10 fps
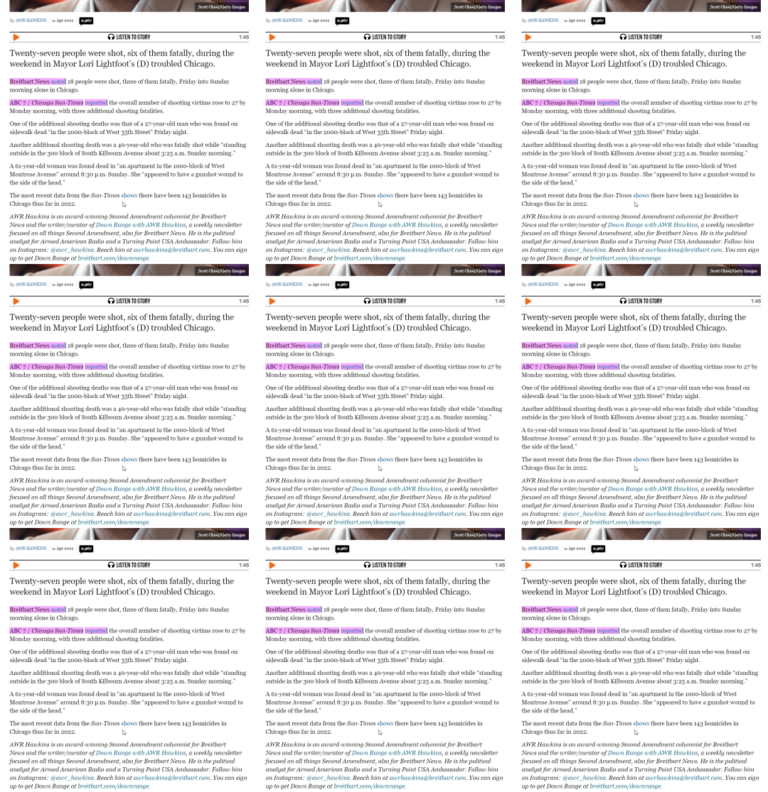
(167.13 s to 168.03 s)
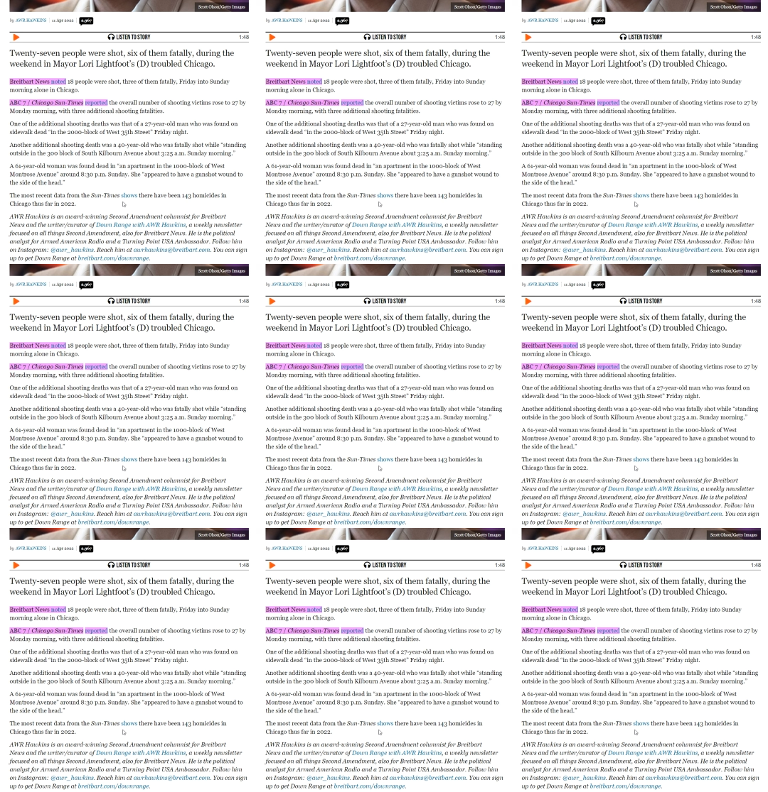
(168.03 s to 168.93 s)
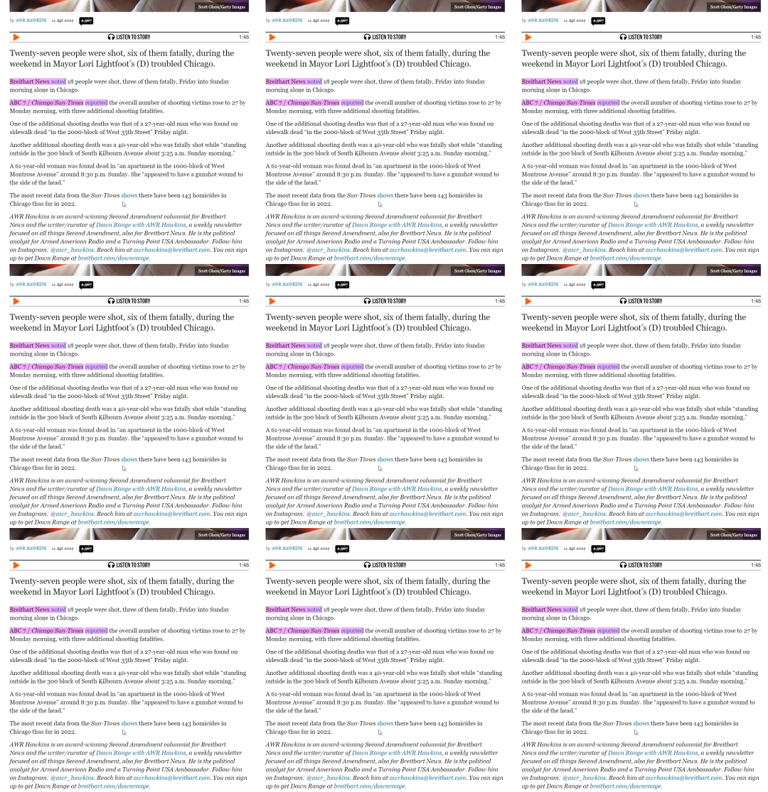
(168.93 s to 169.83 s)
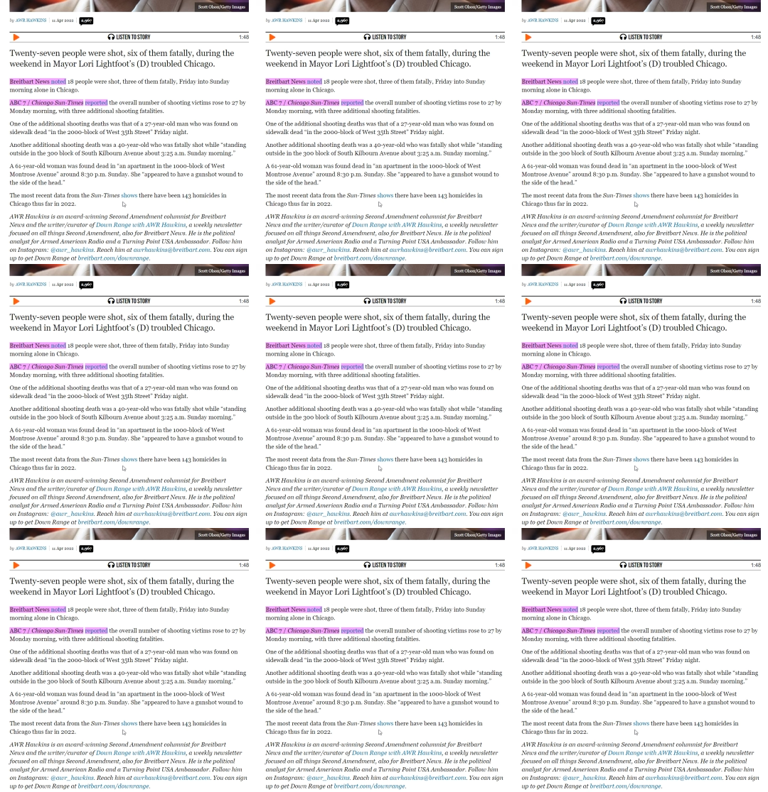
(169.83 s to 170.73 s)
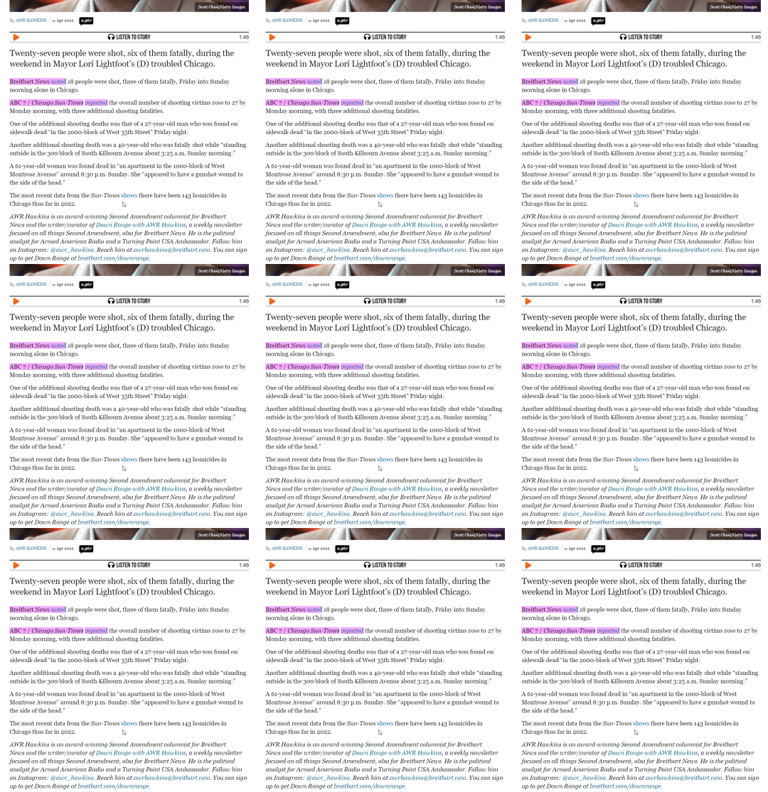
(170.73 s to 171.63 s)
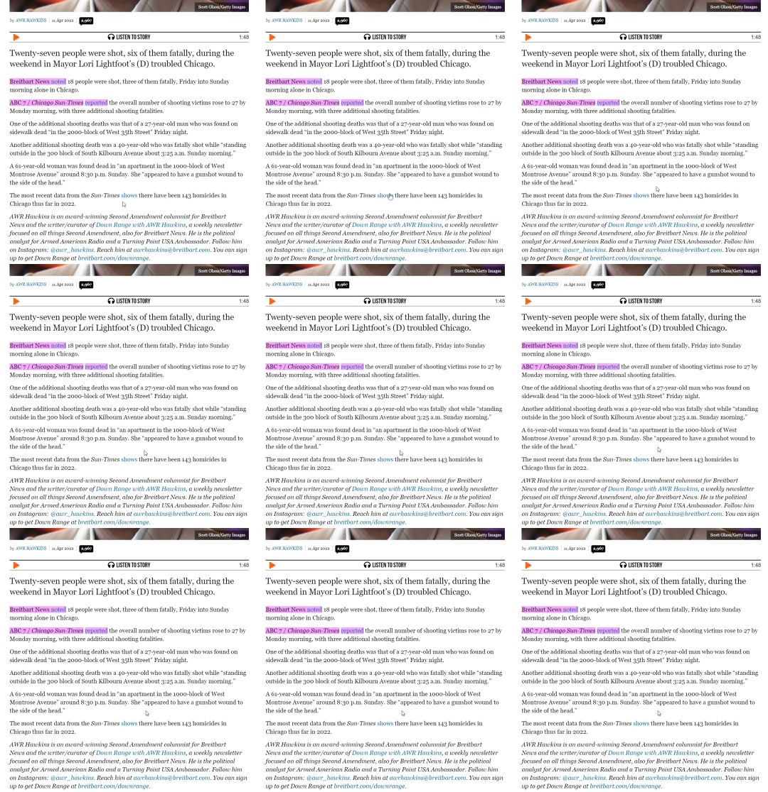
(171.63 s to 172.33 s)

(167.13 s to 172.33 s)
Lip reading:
[unreadable: no face in view]